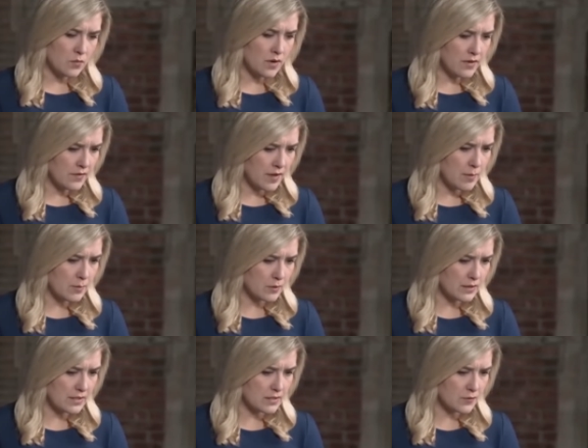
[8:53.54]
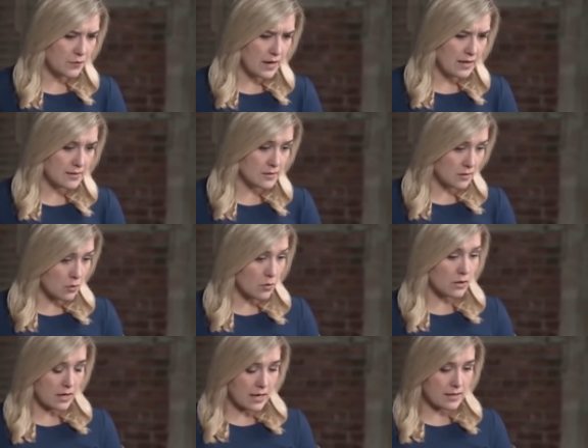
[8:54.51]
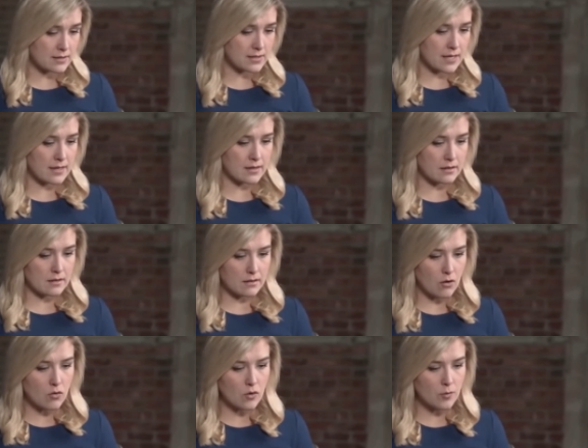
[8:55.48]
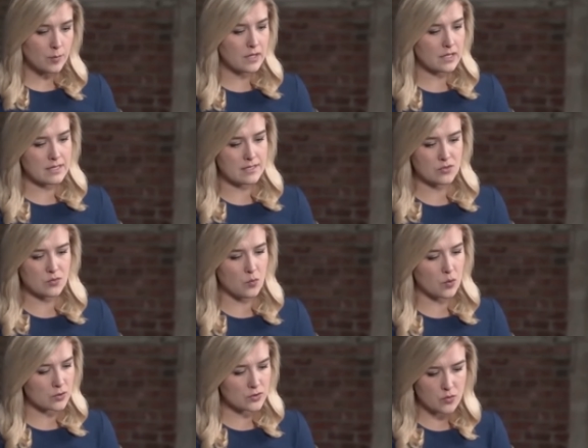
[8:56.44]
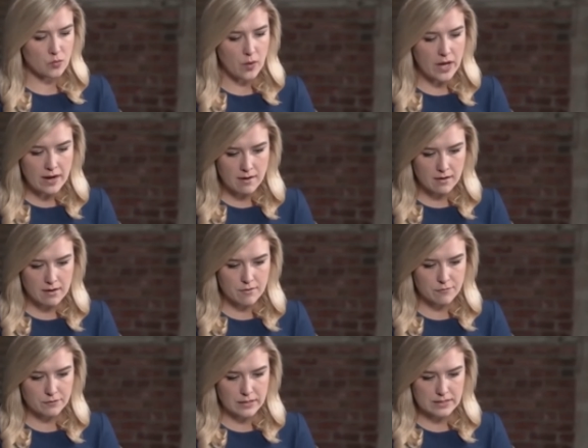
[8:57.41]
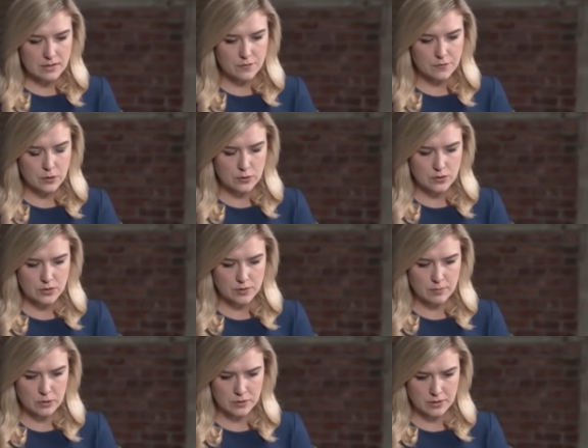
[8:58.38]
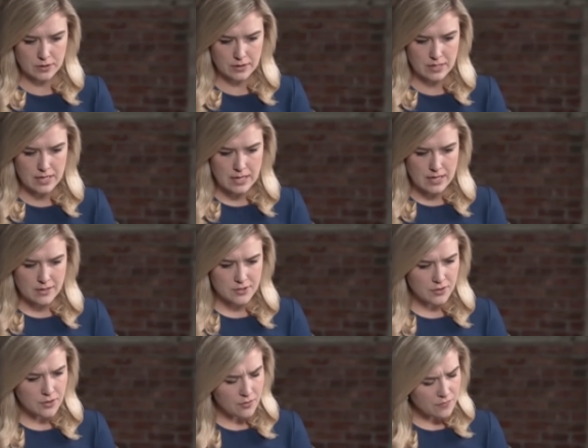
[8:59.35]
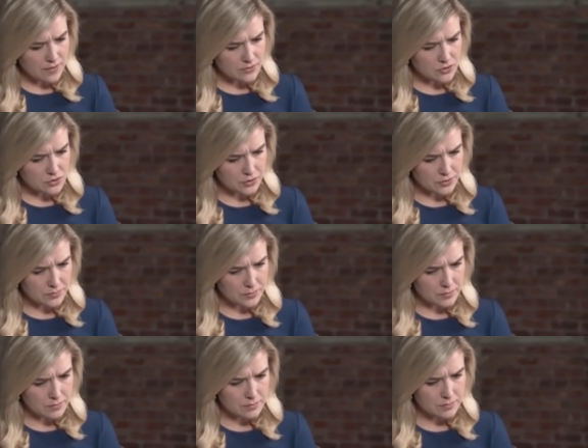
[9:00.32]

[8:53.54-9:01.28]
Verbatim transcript: And one of Kimberly's friends, Laura, said local police weren't aware of Flick's first murder. Do you know if that's true?